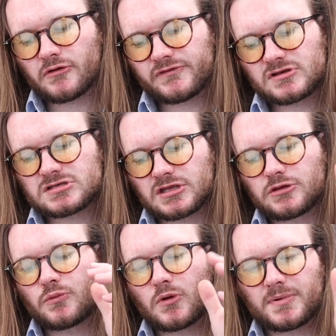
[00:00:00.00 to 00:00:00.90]
obviously
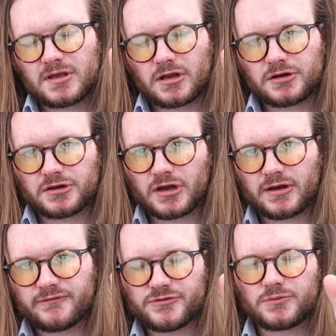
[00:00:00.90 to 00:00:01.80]
you will be cutting
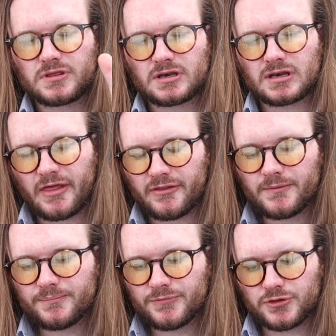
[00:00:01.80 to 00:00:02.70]
curves within leather.
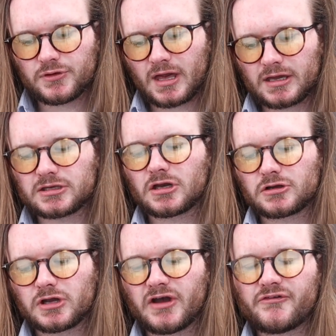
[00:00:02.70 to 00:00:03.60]
You can
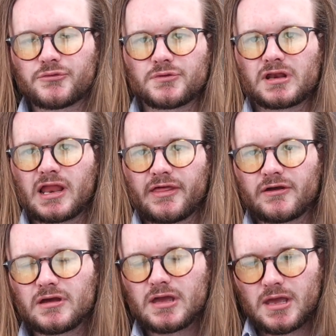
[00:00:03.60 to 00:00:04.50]
cut curves within
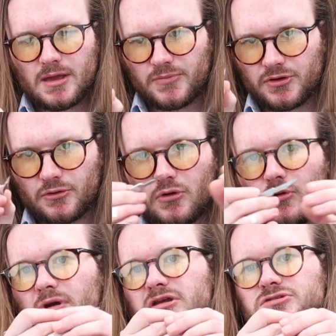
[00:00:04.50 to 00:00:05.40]
leather, but you
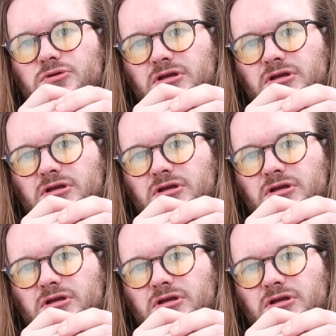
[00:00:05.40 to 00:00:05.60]
always want